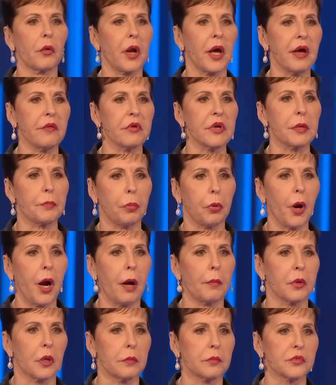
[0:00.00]
don't have any
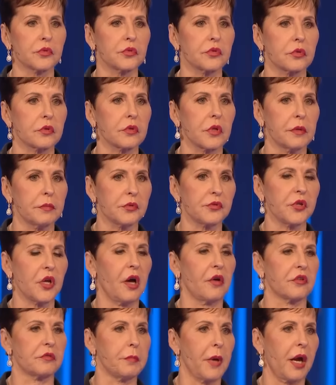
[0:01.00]
problems
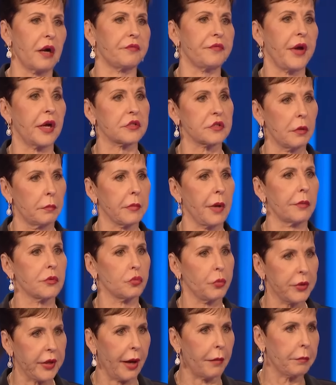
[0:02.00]
themselves. Matter of fact,
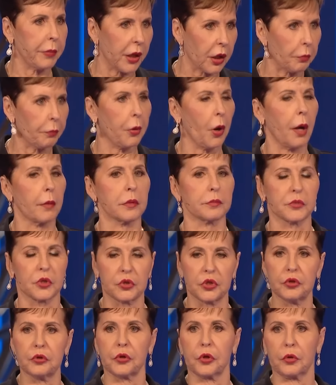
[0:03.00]
sometimes we got bigger problems
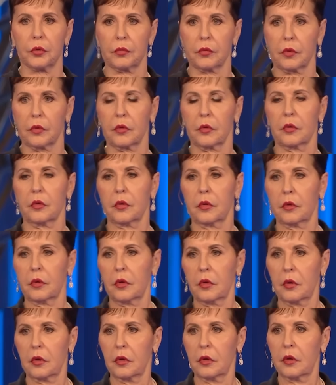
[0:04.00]
than you do.
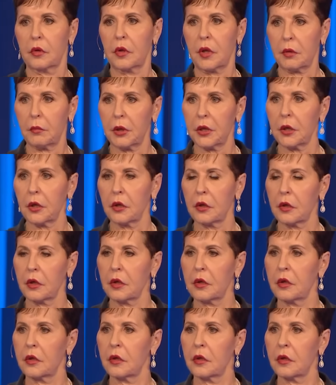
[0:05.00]
Amen?